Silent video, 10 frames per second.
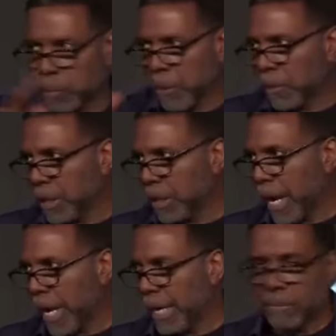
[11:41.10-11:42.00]
people
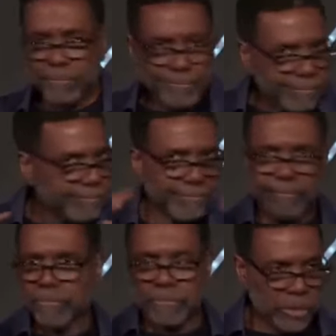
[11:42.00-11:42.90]
today
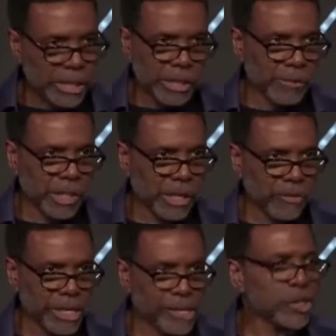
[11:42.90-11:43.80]
see
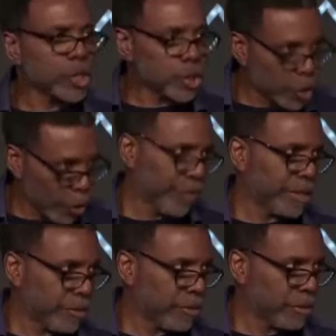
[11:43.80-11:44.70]
themselves as
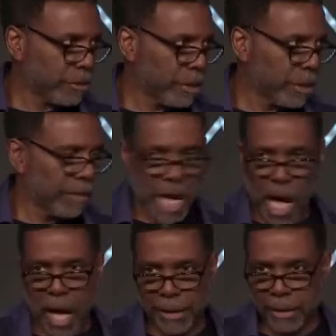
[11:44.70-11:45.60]
servants of
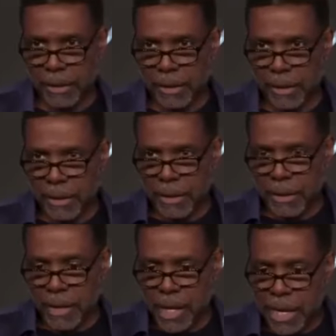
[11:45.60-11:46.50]
God
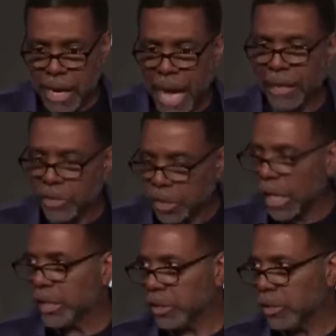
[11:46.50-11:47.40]
and not
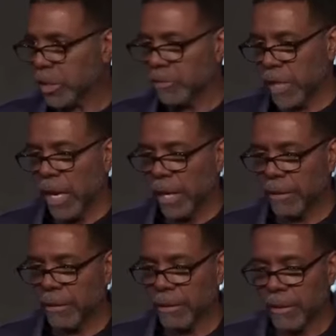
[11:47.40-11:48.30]
sons of God,
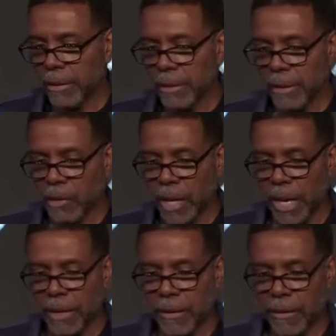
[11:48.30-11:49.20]

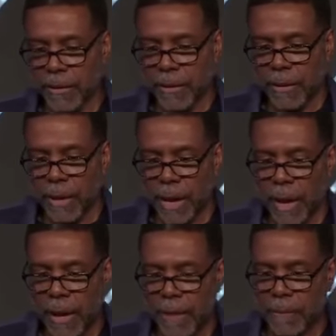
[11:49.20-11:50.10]
okay?
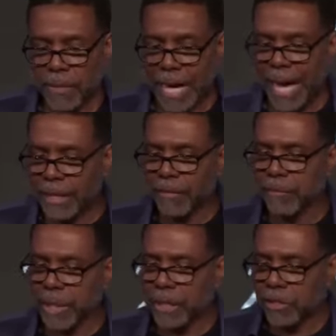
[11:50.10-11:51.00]
The idea of
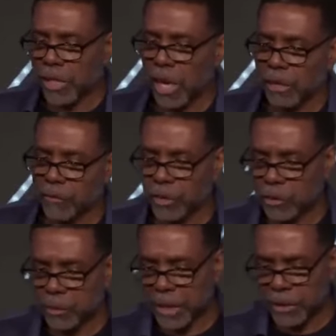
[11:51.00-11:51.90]
being a son
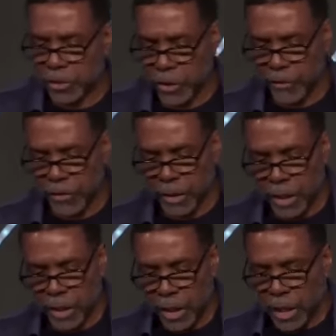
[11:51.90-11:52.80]
versus being a servant
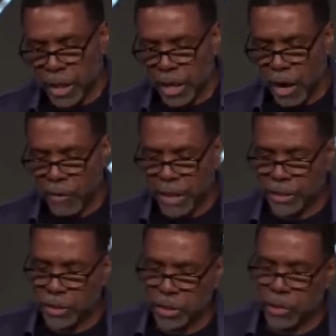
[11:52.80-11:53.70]
in our
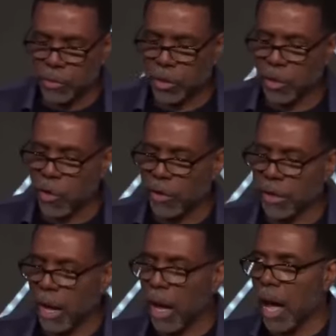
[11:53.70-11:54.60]
relationship with the Lord
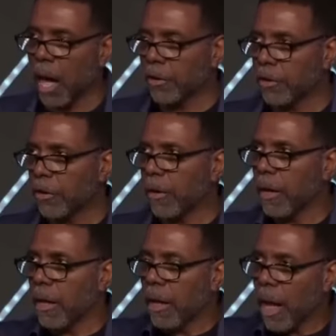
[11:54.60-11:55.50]
under
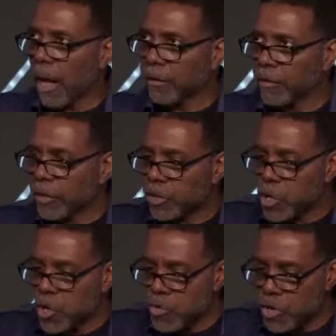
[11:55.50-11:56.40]
this
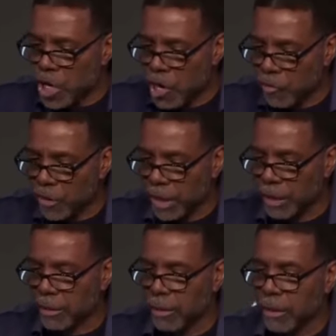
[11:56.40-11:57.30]
new covenant,
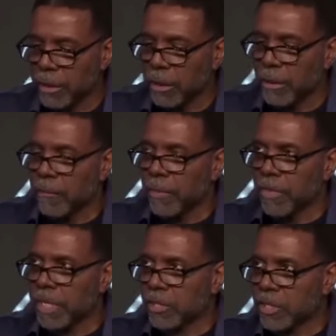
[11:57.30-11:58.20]

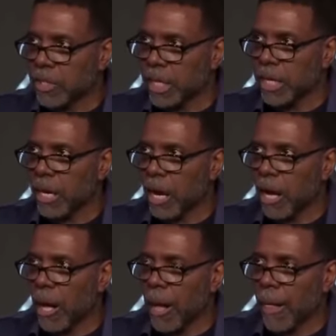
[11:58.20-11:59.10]
this thing
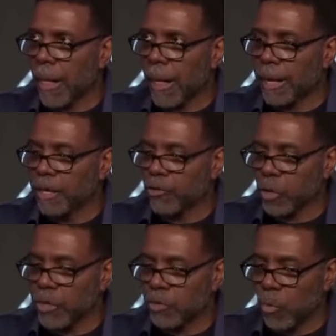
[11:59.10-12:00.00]

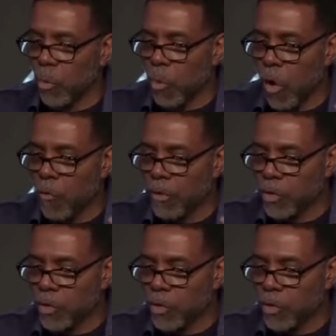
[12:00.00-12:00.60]
is woven